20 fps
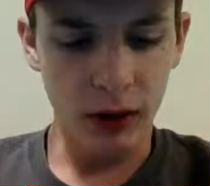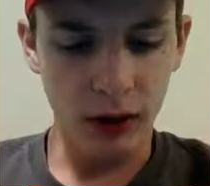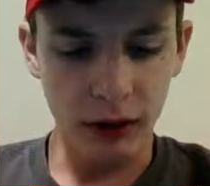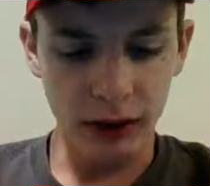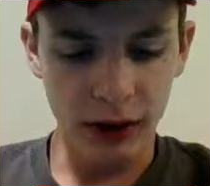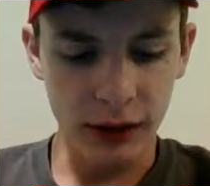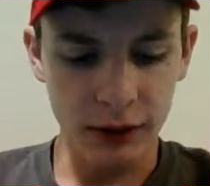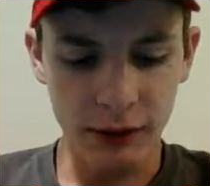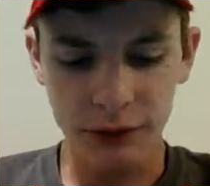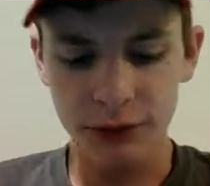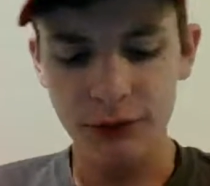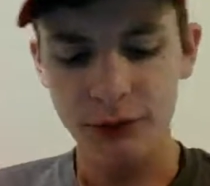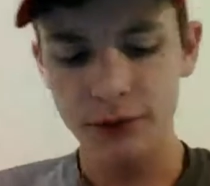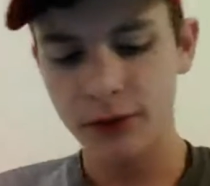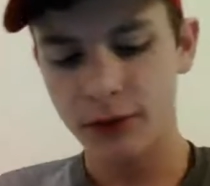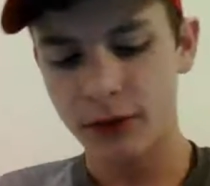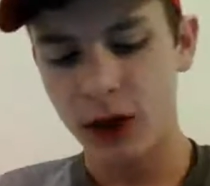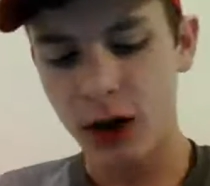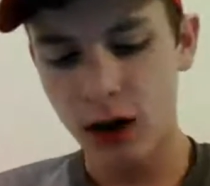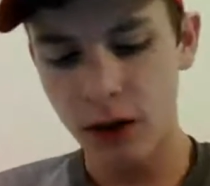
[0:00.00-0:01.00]
is, well,
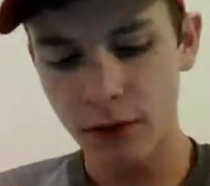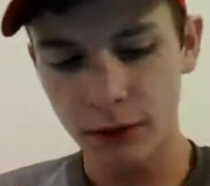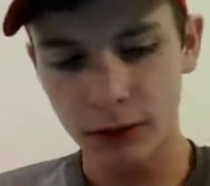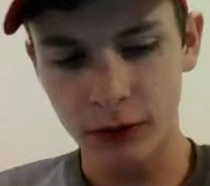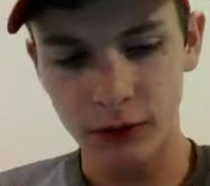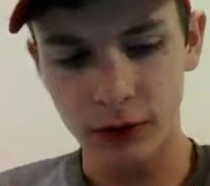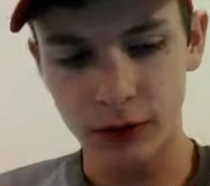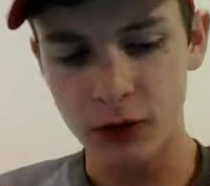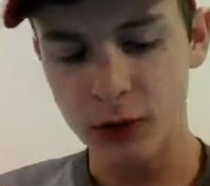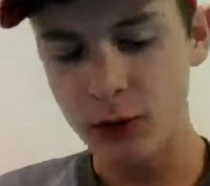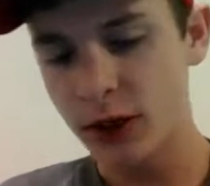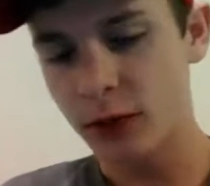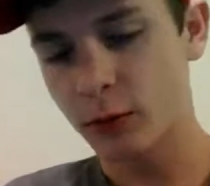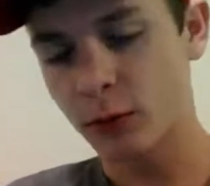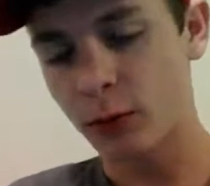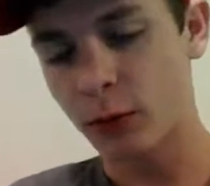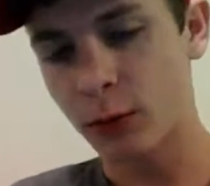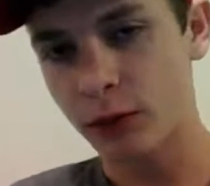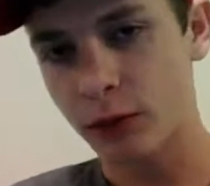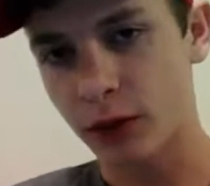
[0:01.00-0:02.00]
if
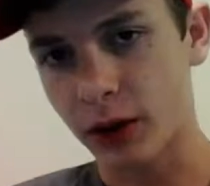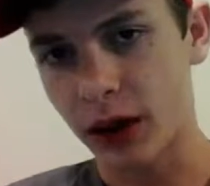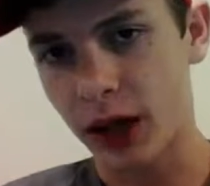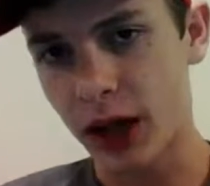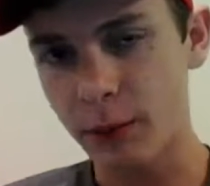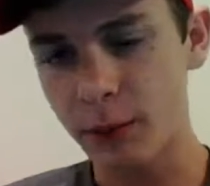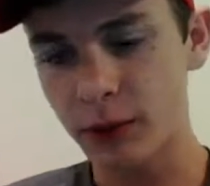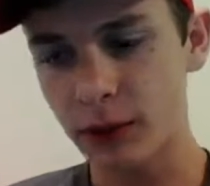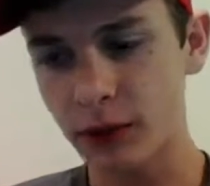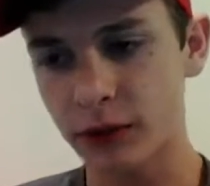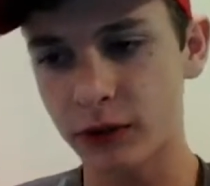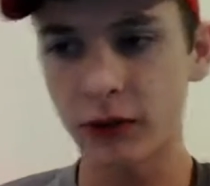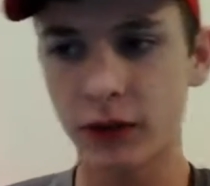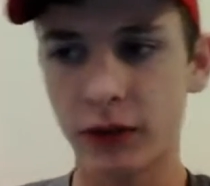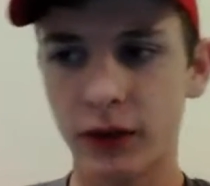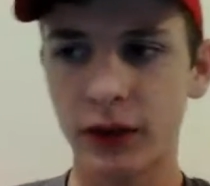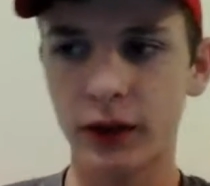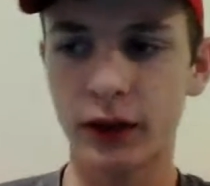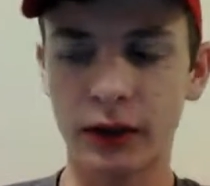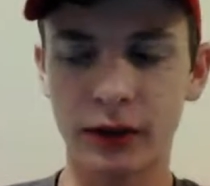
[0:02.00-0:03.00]
obviously you can't remove the
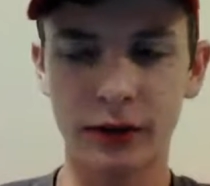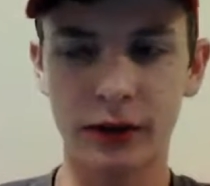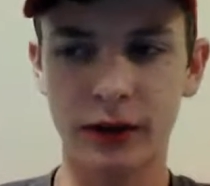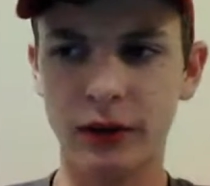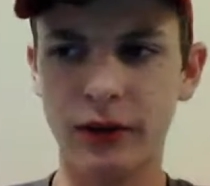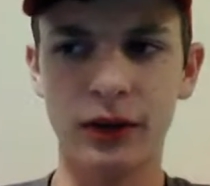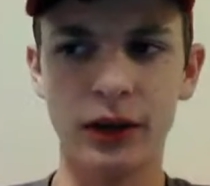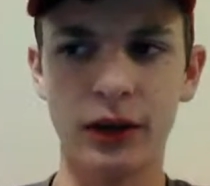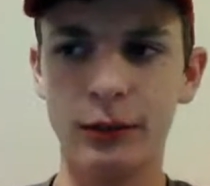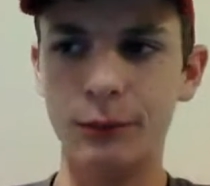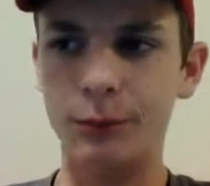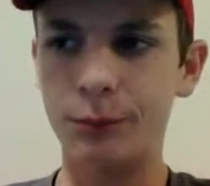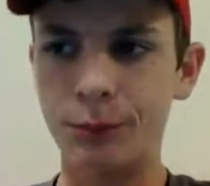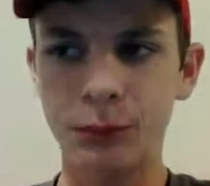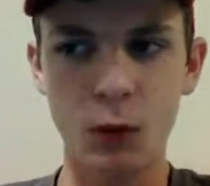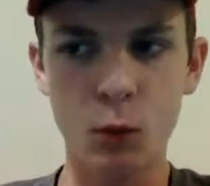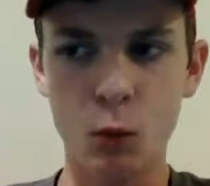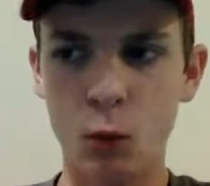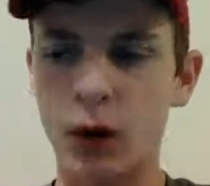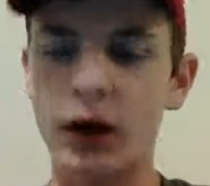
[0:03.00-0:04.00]
capitalists,
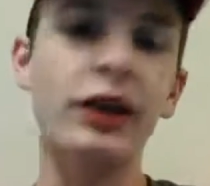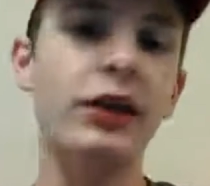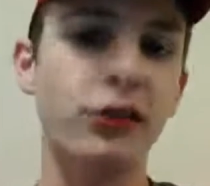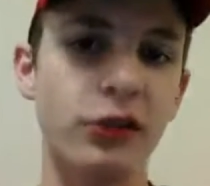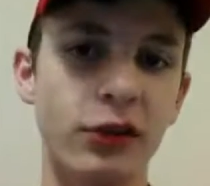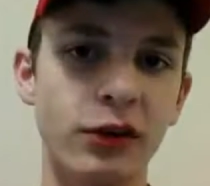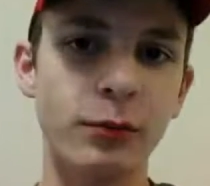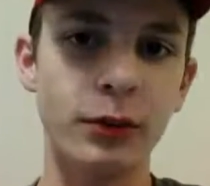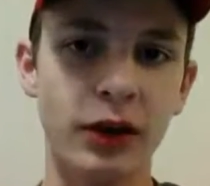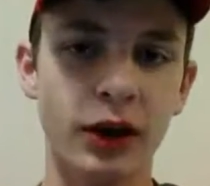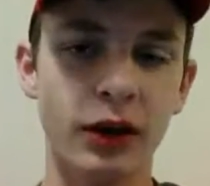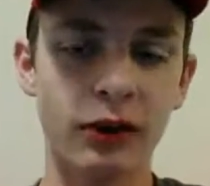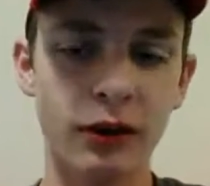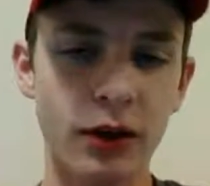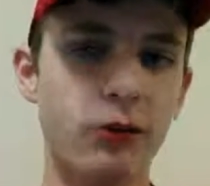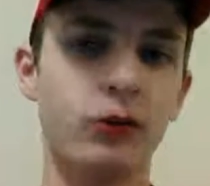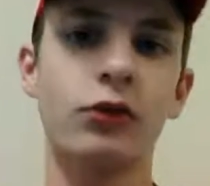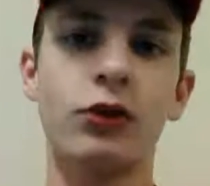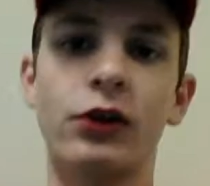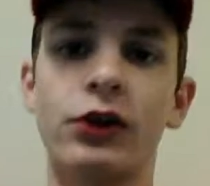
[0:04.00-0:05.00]
then what is
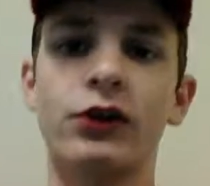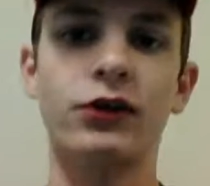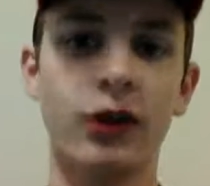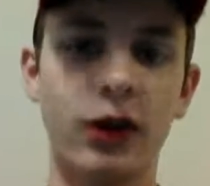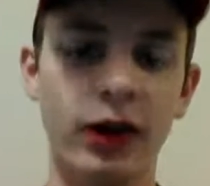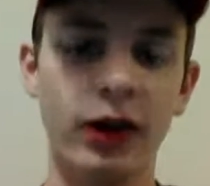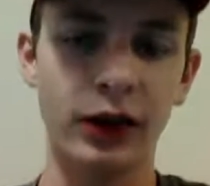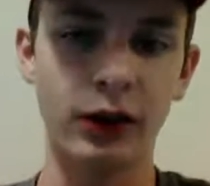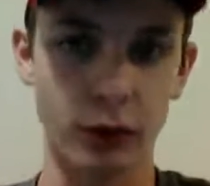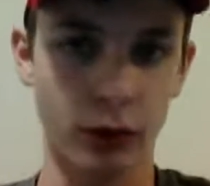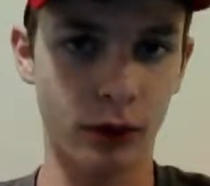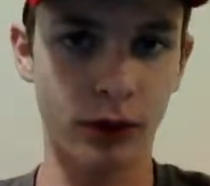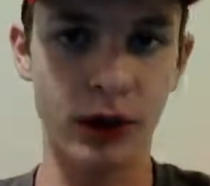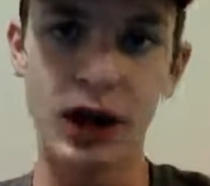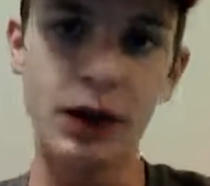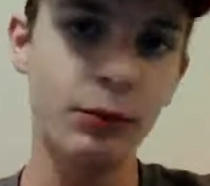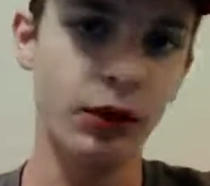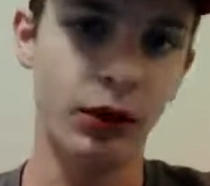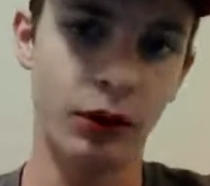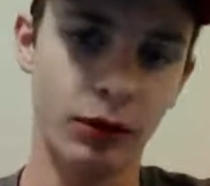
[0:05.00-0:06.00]
it? Because obviously it's not
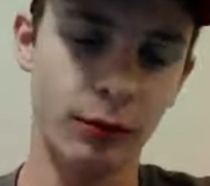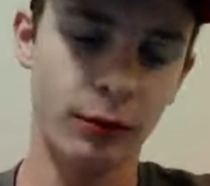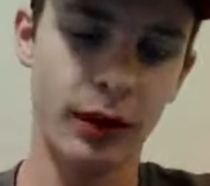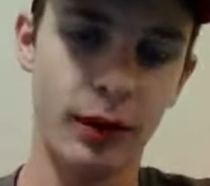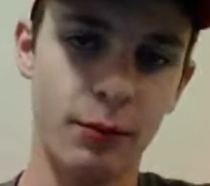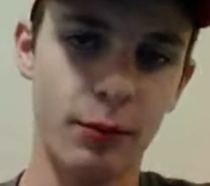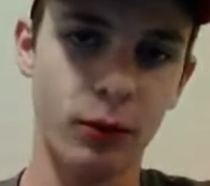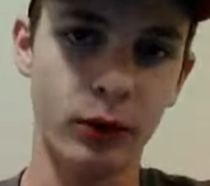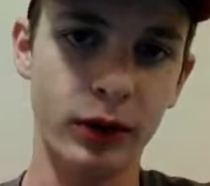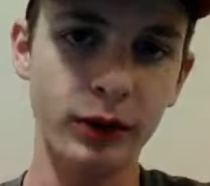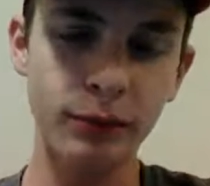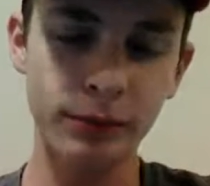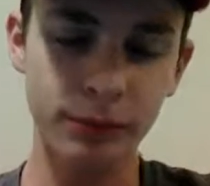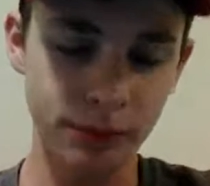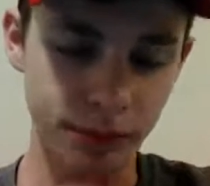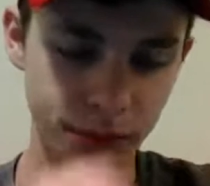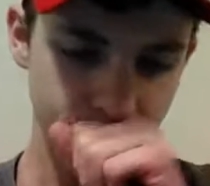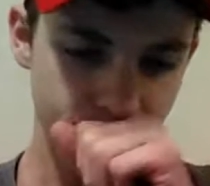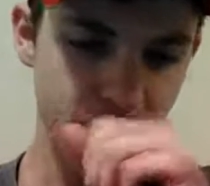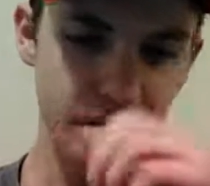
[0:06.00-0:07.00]
anarcho-communism at that
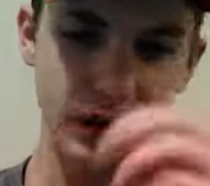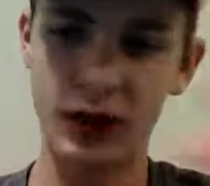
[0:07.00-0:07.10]
point.